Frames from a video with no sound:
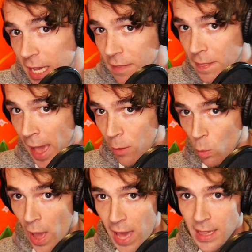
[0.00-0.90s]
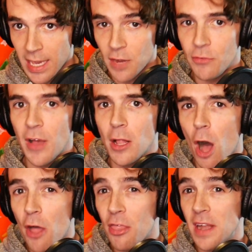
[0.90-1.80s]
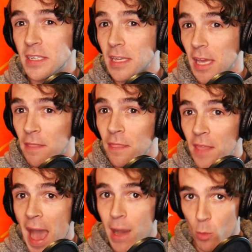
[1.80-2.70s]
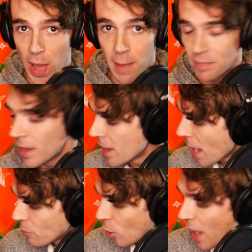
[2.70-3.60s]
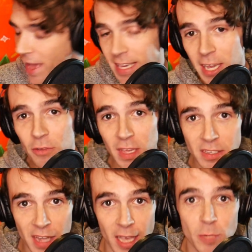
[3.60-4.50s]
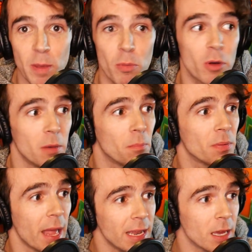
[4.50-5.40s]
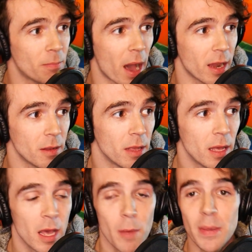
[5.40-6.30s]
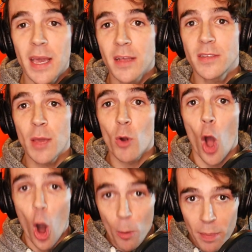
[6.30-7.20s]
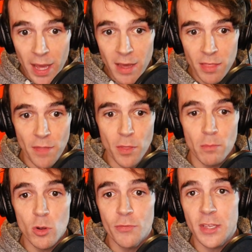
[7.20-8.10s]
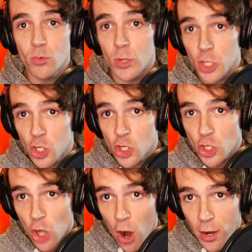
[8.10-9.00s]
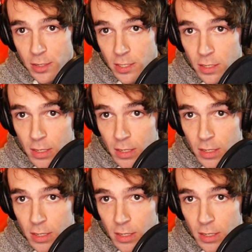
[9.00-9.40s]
in that way. Like, it felt authentic in that way. Though I hear these days people complaining about it because they were hoping that the movies would start,